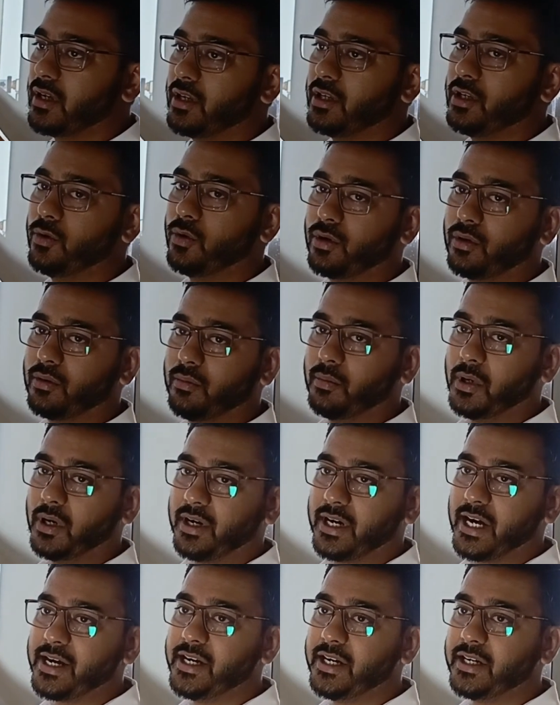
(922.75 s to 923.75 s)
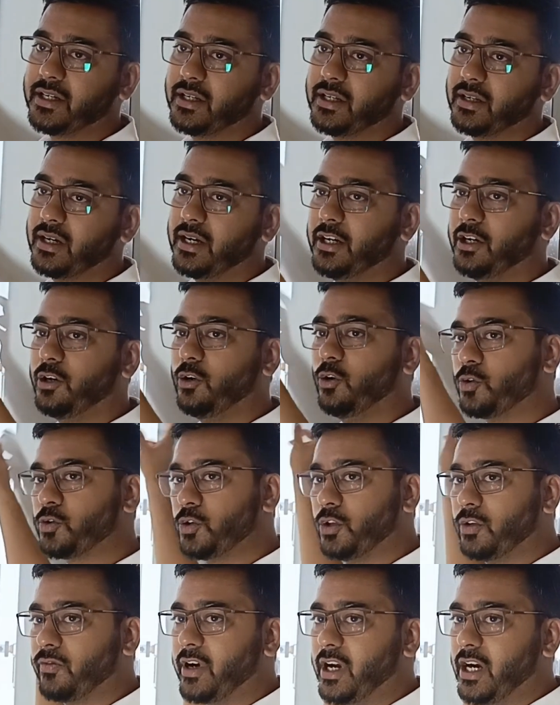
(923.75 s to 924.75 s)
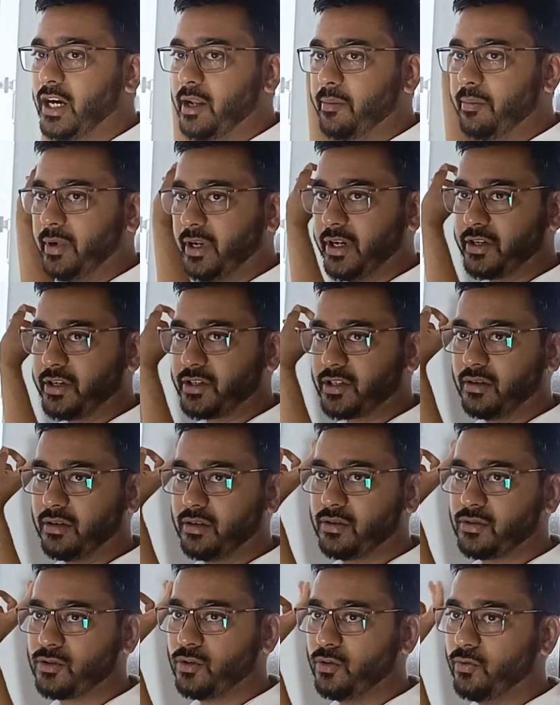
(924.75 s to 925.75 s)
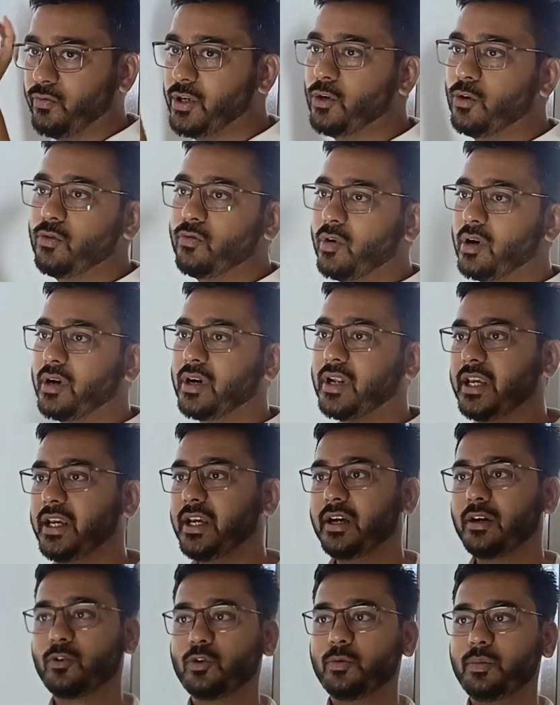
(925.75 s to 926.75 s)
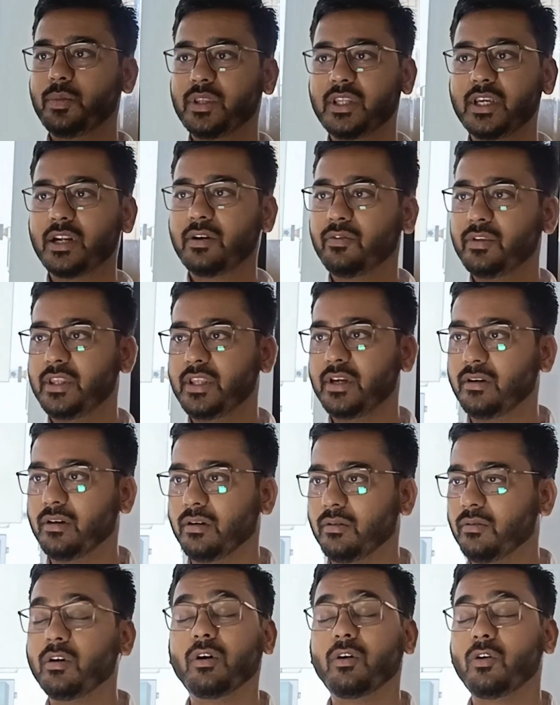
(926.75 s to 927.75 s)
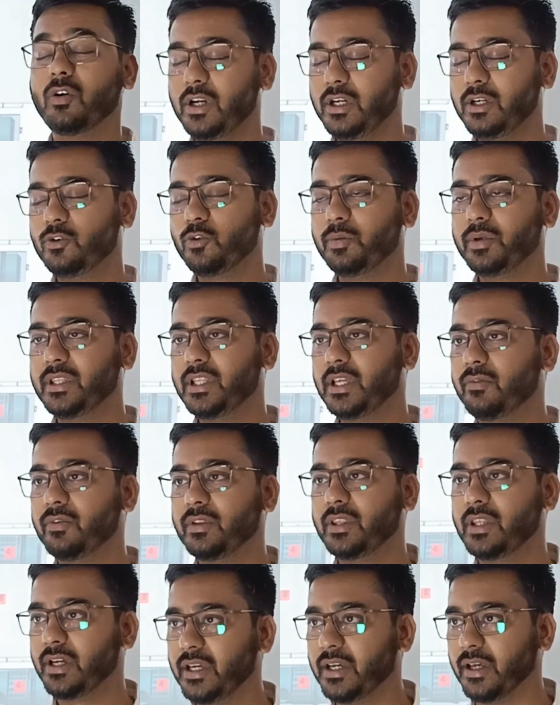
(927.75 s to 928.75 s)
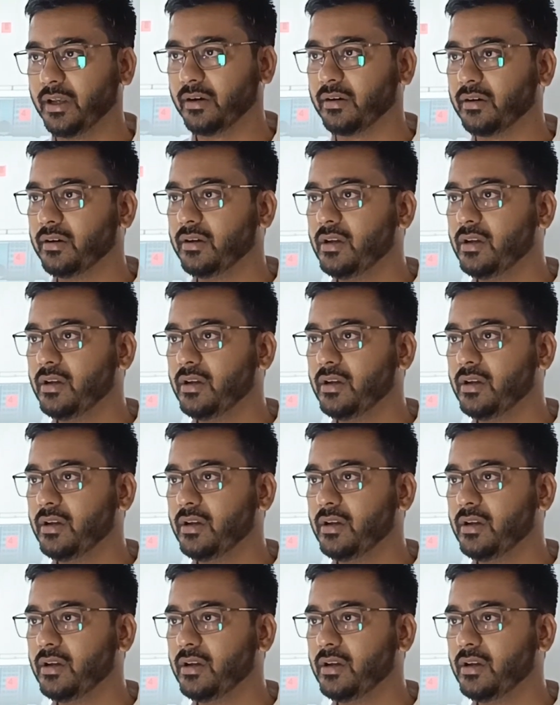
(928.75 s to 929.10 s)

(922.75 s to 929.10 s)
your radiator, and it goes to the final application. So we don't want air to be there with the oil to be there with the air.